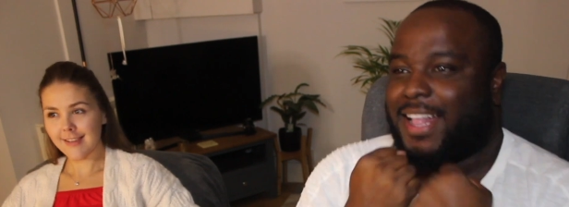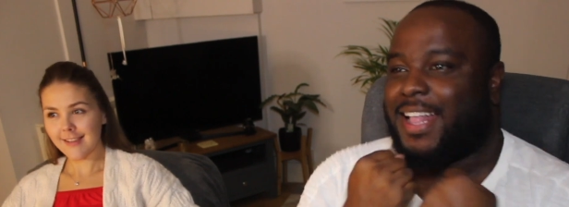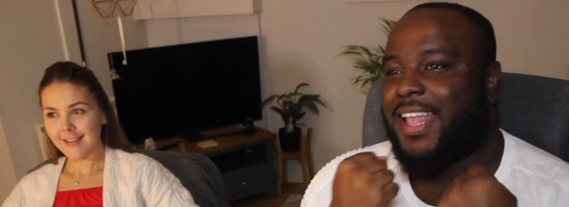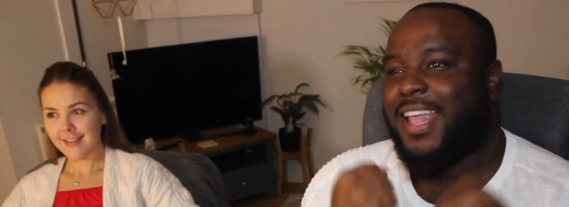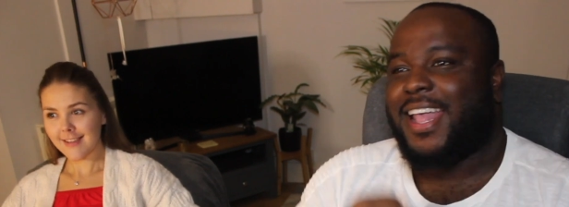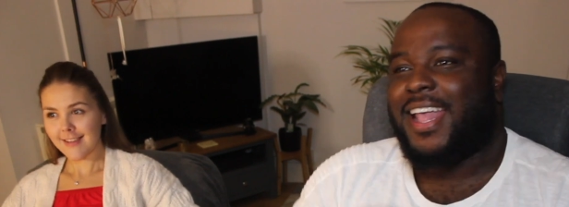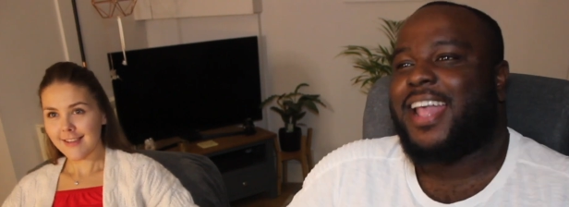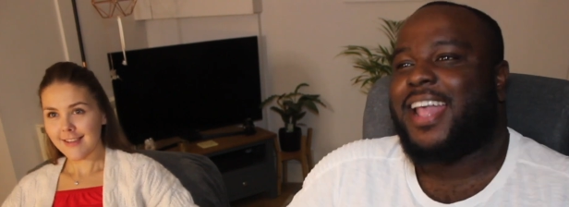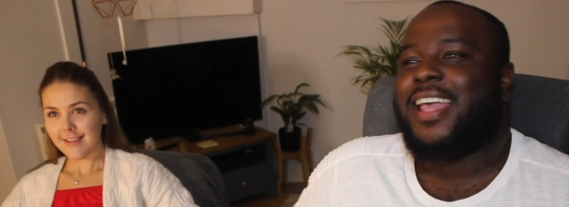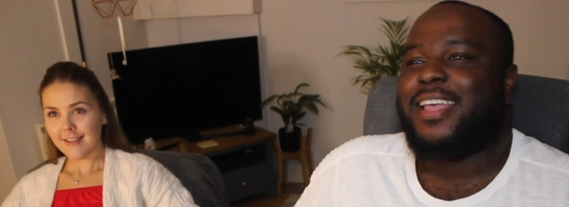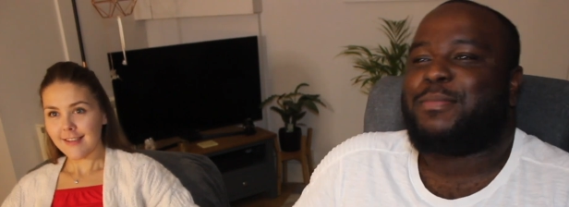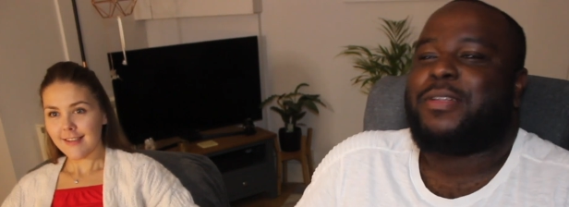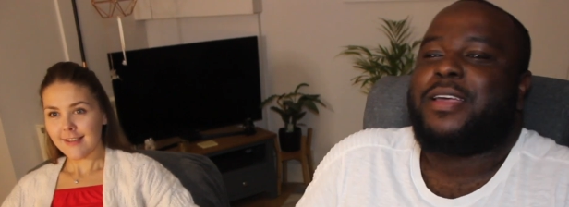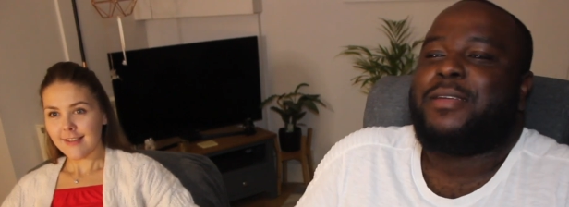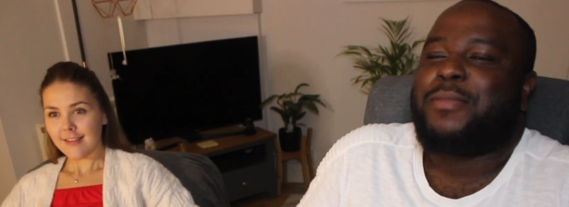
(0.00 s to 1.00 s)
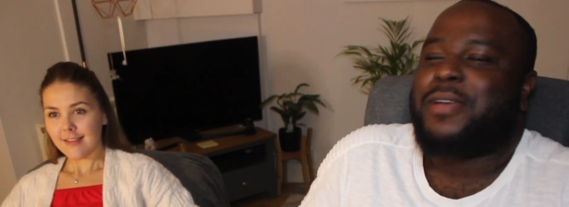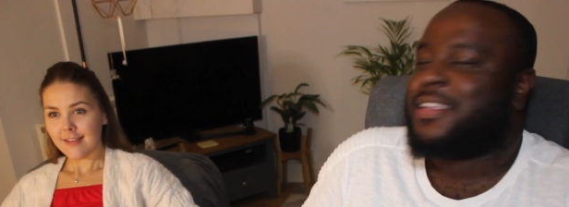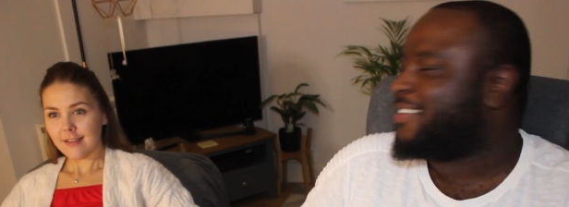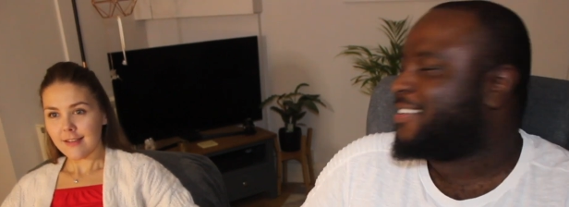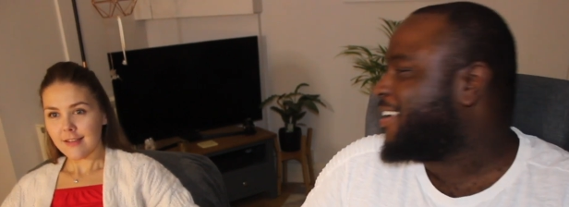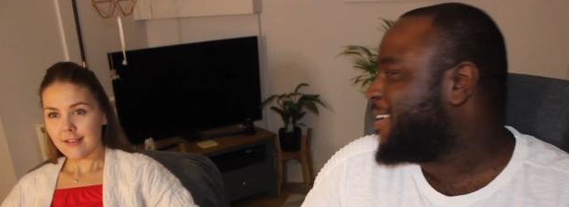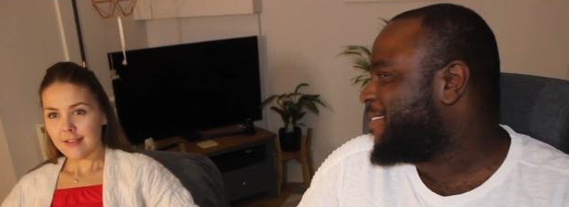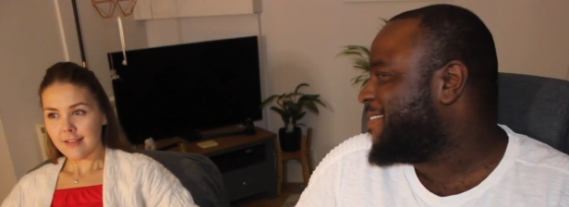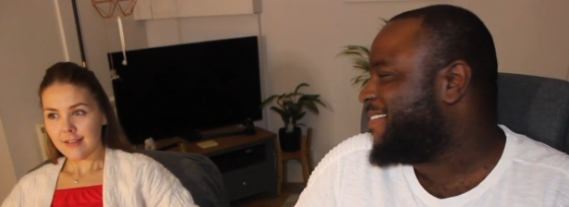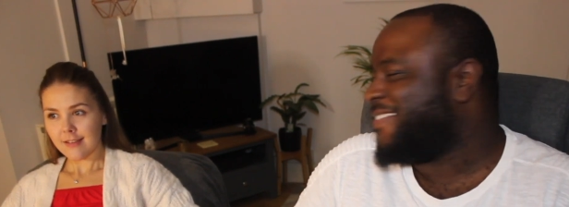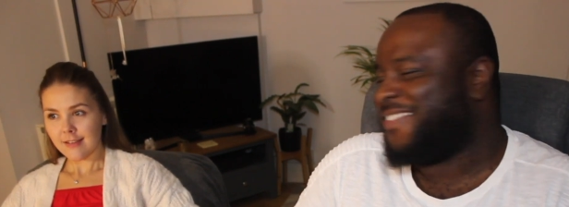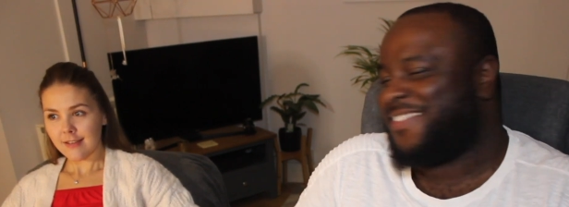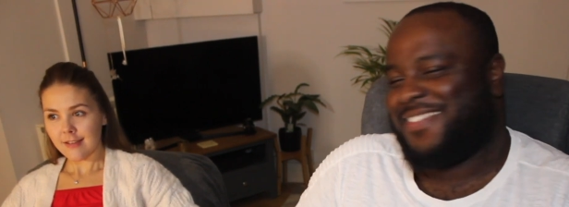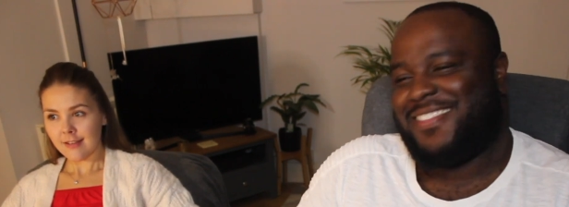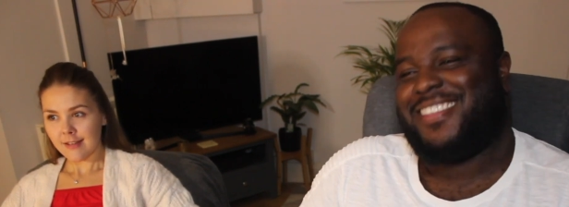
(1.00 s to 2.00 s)
Speaker 1: yeah, he played my job.
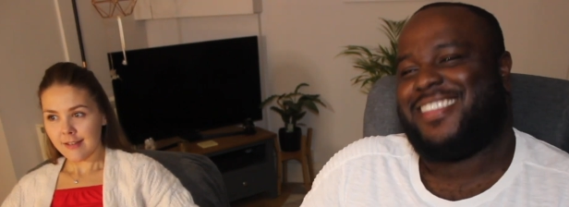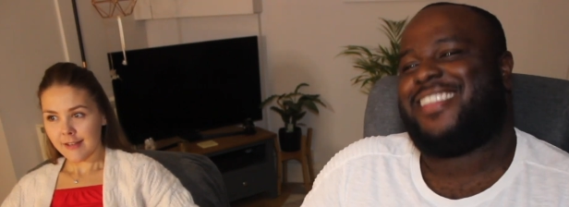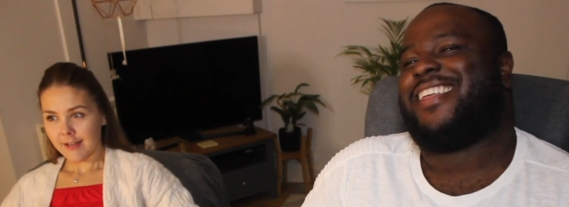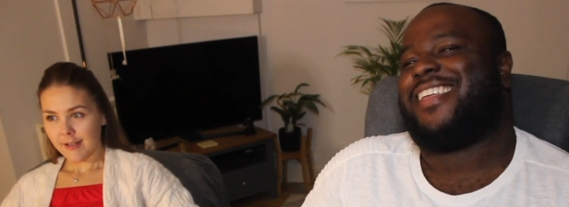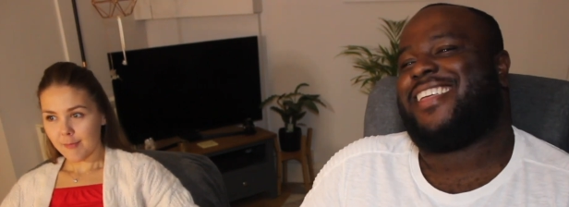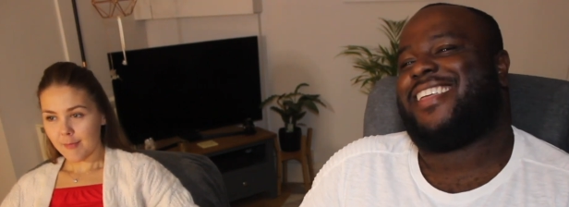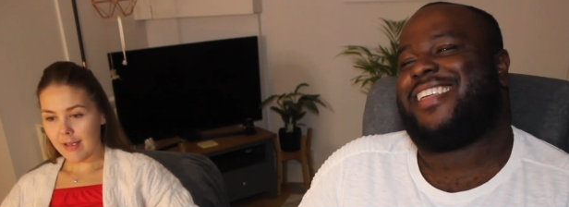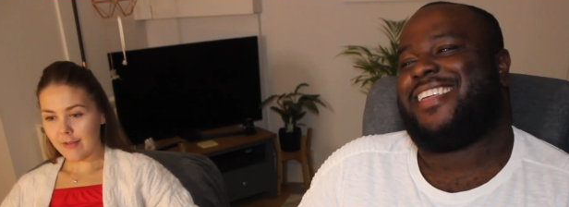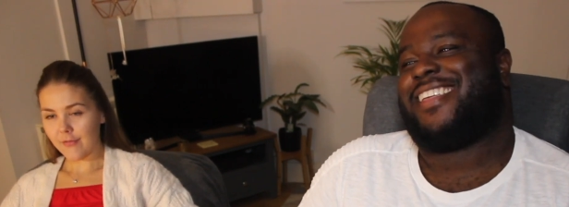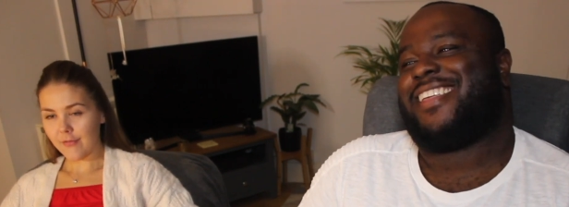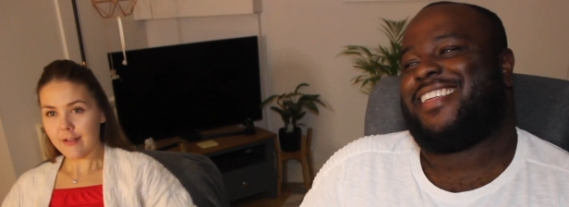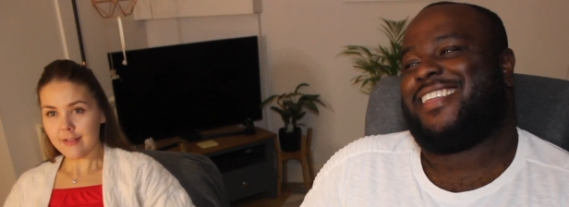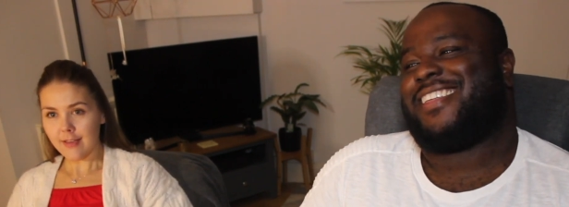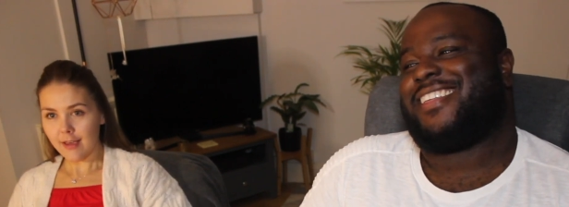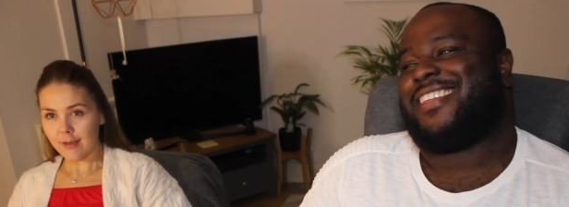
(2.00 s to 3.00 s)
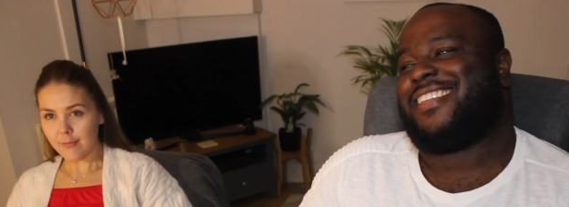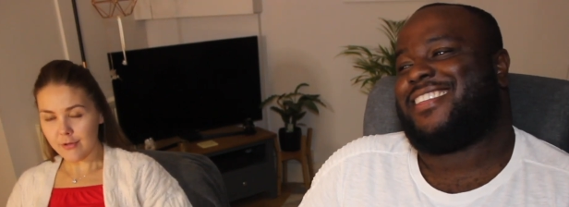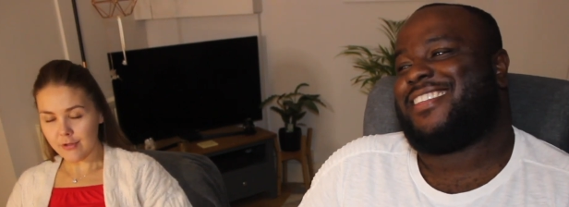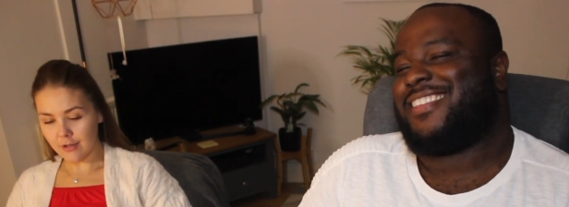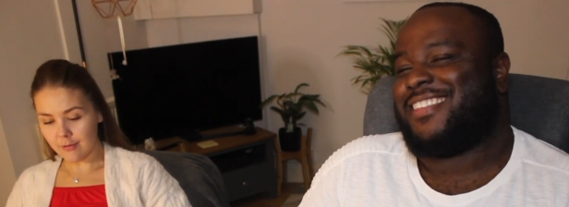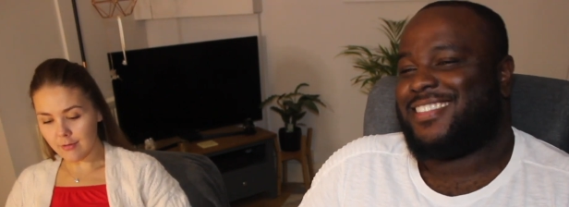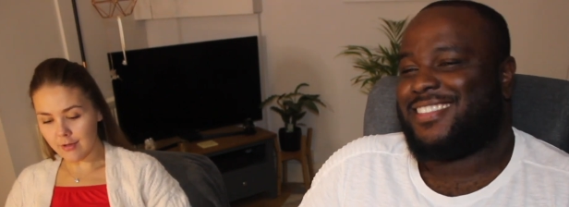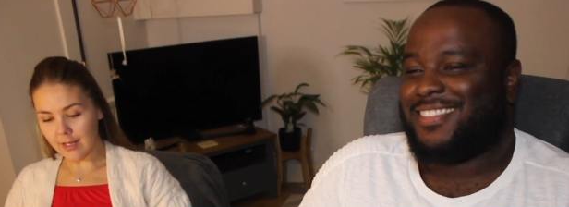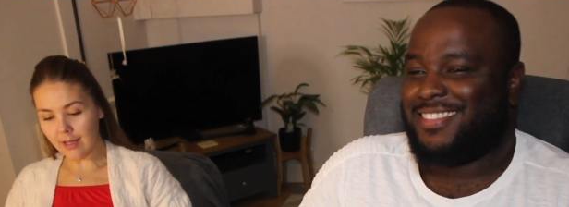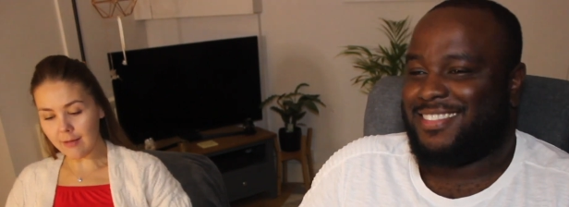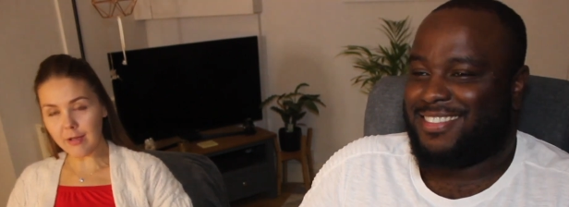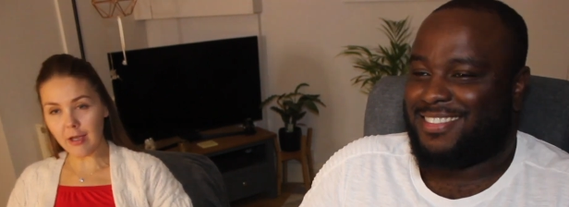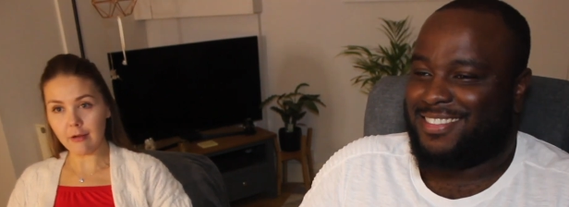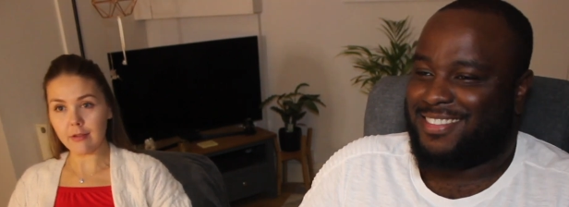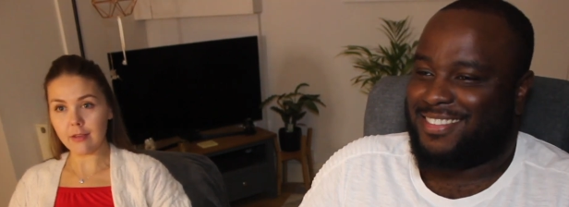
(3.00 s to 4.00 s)
Speaker 2: Mate, if I was Kate Bush, I'd want a cameo
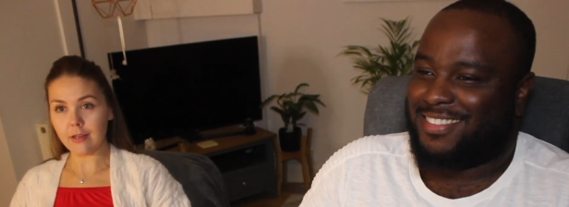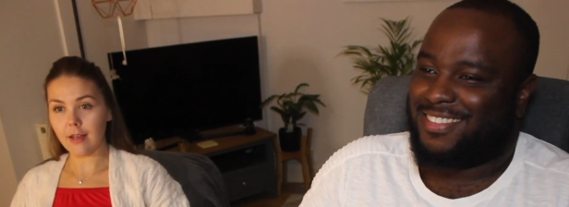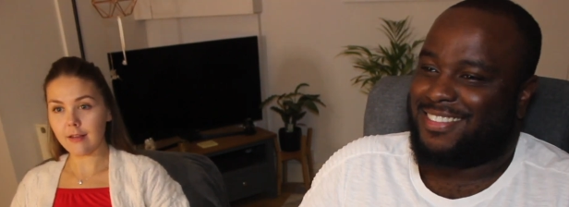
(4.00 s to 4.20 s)
in the next